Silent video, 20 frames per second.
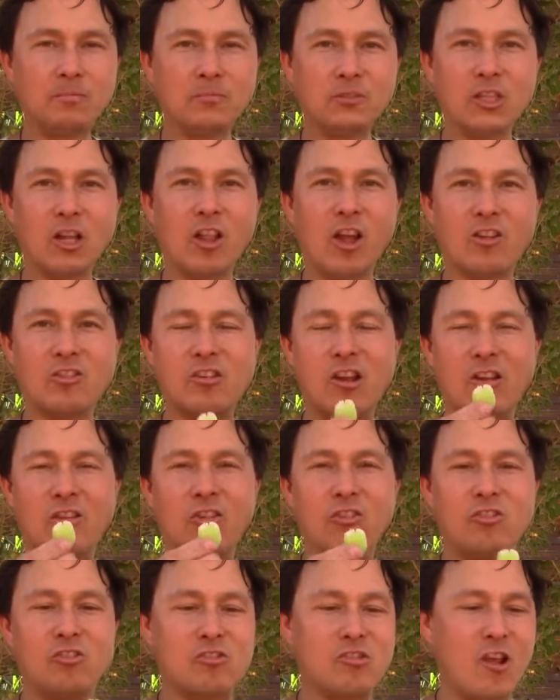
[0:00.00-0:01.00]
I like
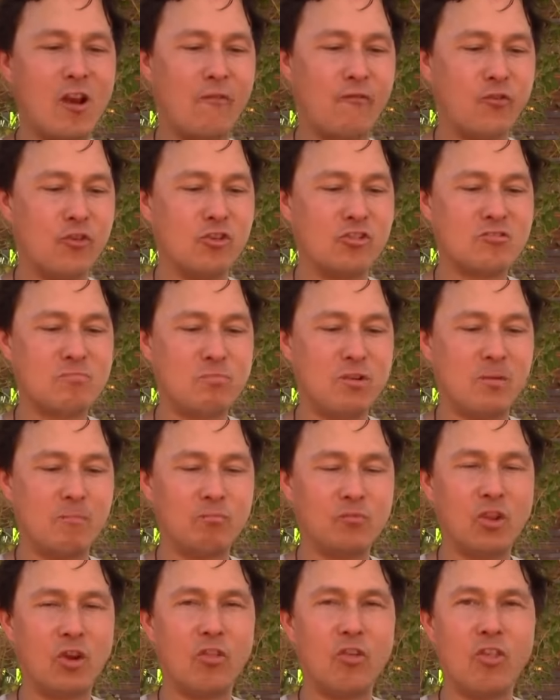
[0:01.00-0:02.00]
sucking the juice out of fruits, but
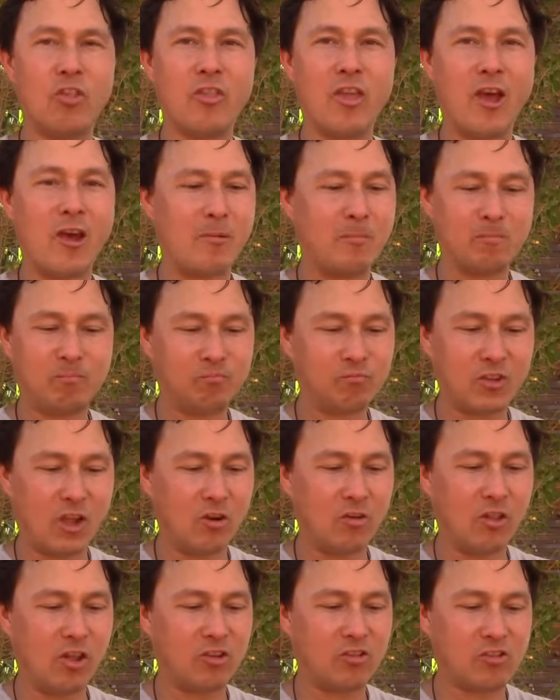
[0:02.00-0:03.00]
other than that, I
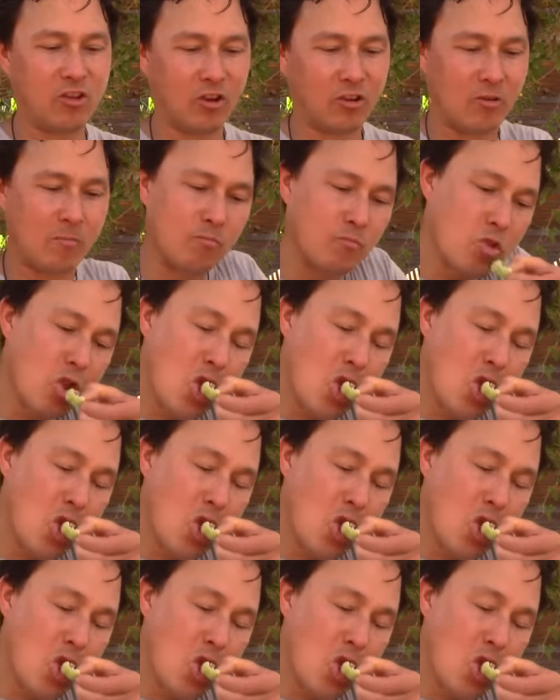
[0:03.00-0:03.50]
don't like sucking.